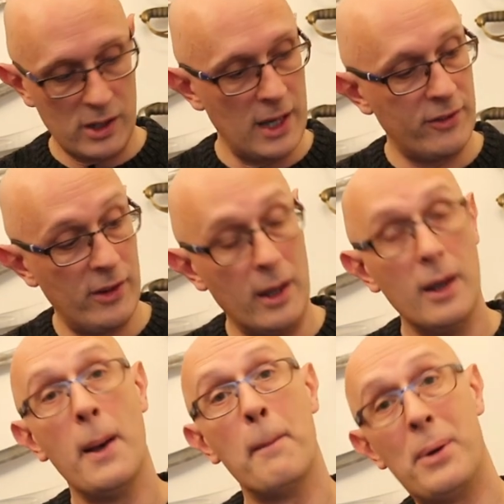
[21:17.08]
cutter.
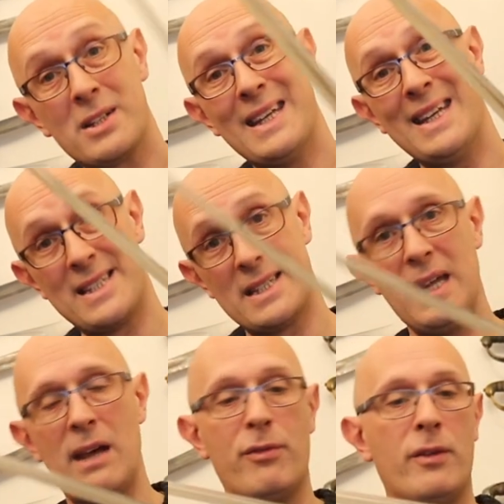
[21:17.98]
But it is
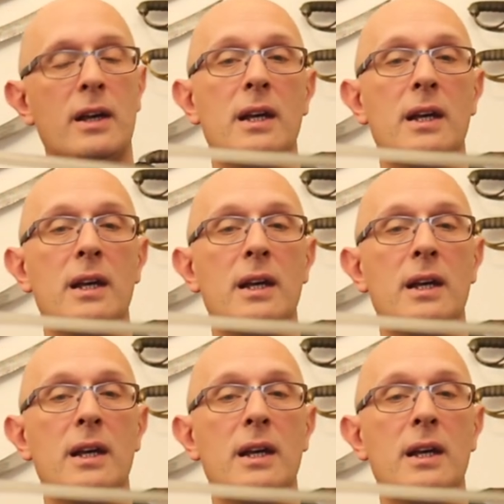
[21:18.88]
stiff.